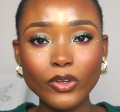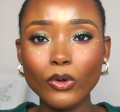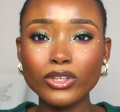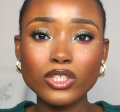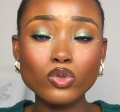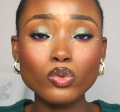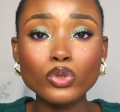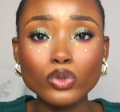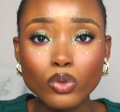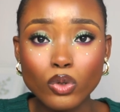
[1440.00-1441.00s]
or the school
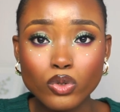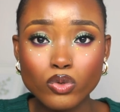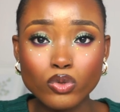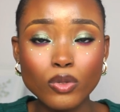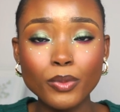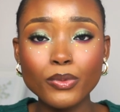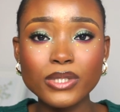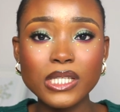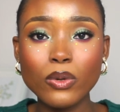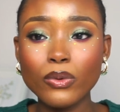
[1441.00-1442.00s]
you go to. Some people will
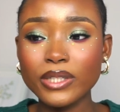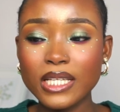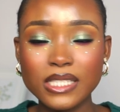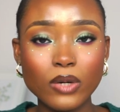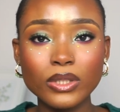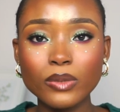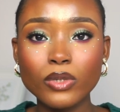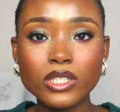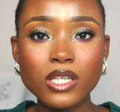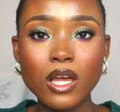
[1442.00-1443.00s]
say, oh yes, I only
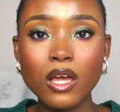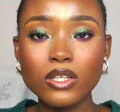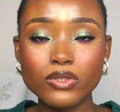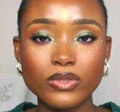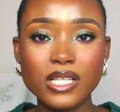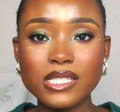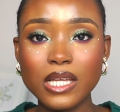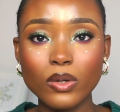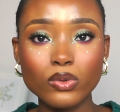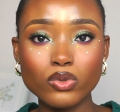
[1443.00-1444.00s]
want students
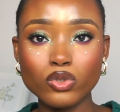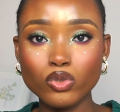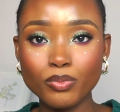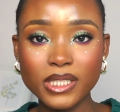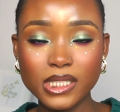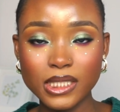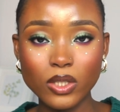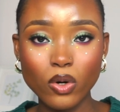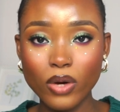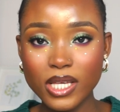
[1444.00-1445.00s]
that go to UBC
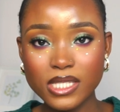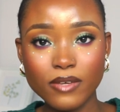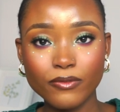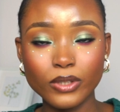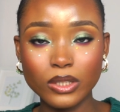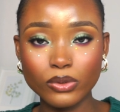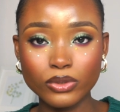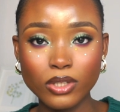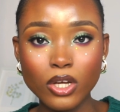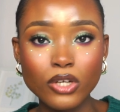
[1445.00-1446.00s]
or SFU
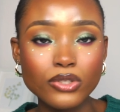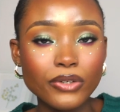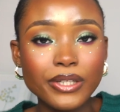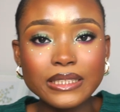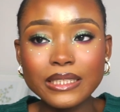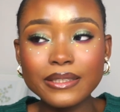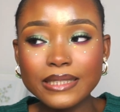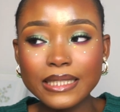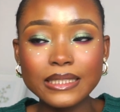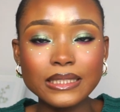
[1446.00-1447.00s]
alone. So already now,
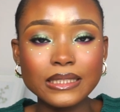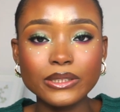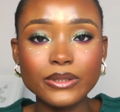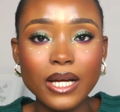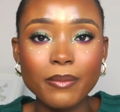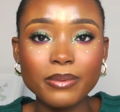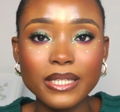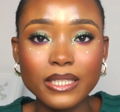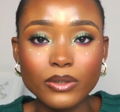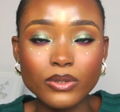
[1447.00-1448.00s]
technically, you can't
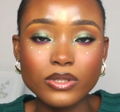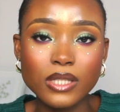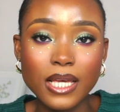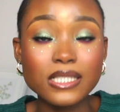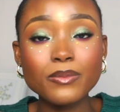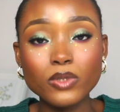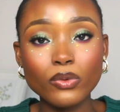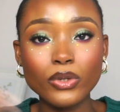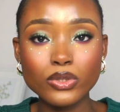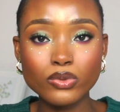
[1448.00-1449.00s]
apply there, because except you're
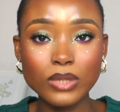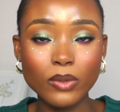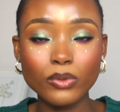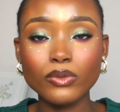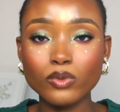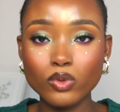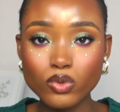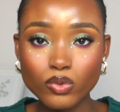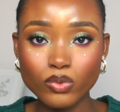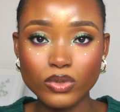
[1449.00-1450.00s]
going to like one of those
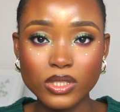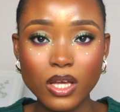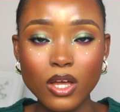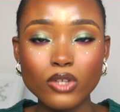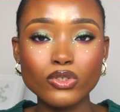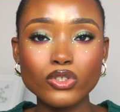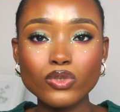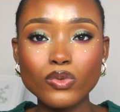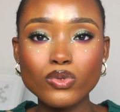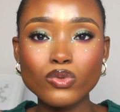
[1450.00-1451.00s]
schools. So you
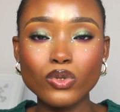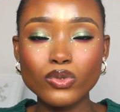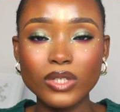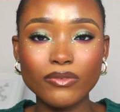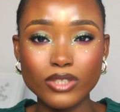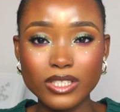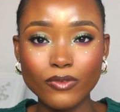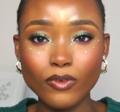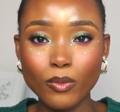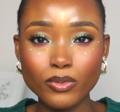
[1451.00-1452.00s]
just want to also give
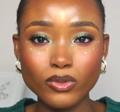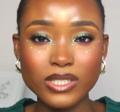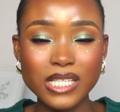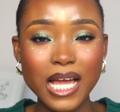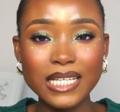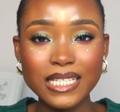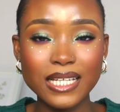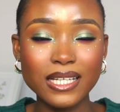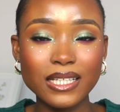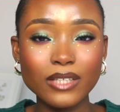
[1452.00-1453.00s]
yourself options. And
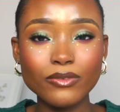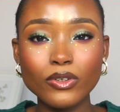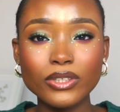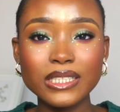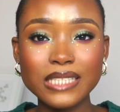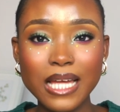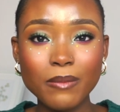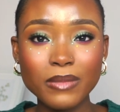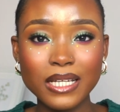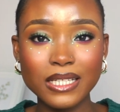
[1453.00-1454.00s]
if you're on a
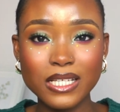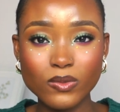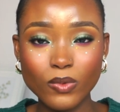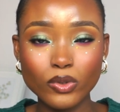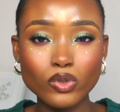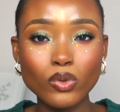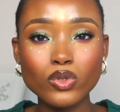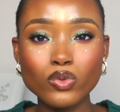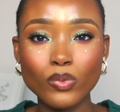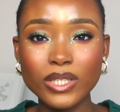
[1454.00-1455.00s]
timeline as well, you don't
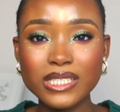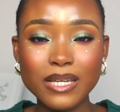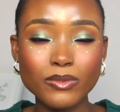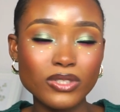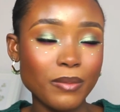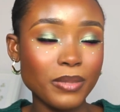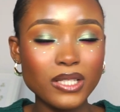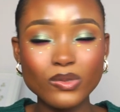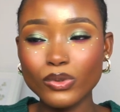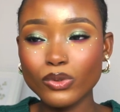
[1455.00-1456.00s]
want to waste time just
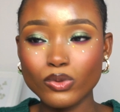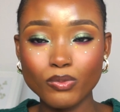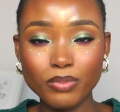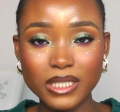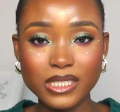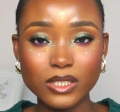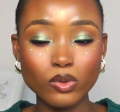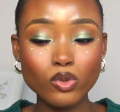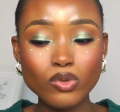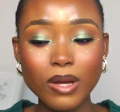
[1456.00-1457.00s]
applying to one or two places.
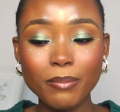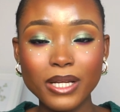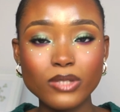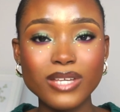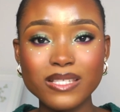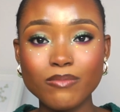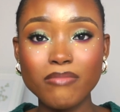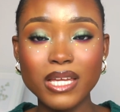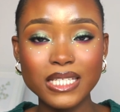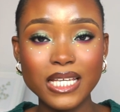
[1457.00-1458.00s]
You want to apply to as
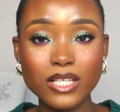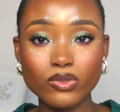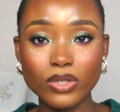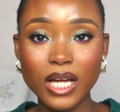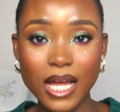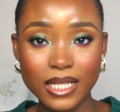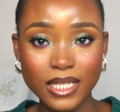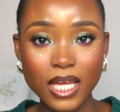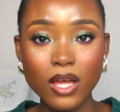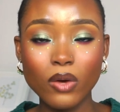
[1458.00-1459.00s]
many as you can
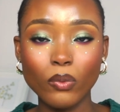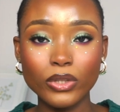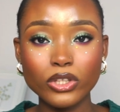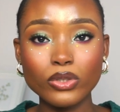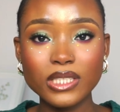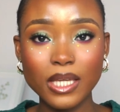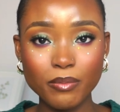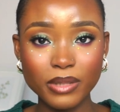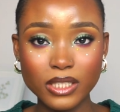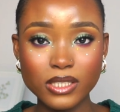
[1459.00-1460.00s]
with your
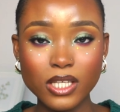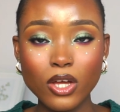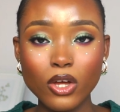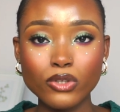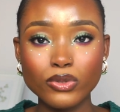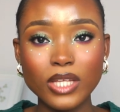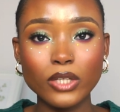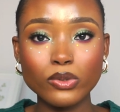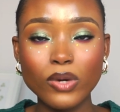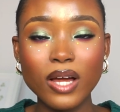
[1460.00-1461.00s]
templates, so
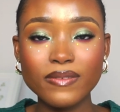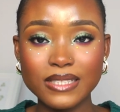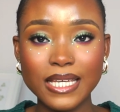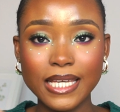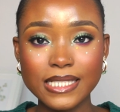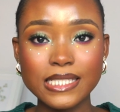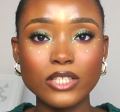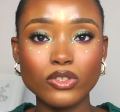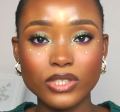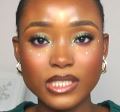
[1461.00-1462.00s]
that you don't have to like
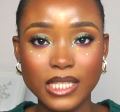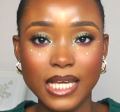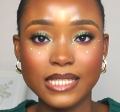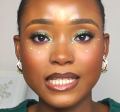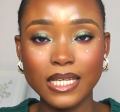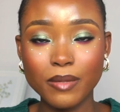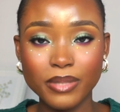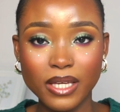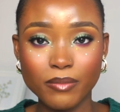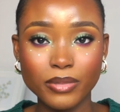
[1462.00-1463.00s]
extend your stay at an
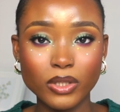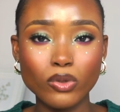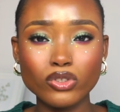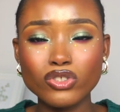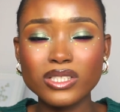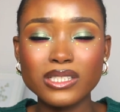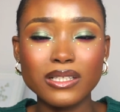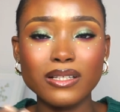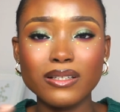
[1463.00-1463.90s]
Airbnb, or just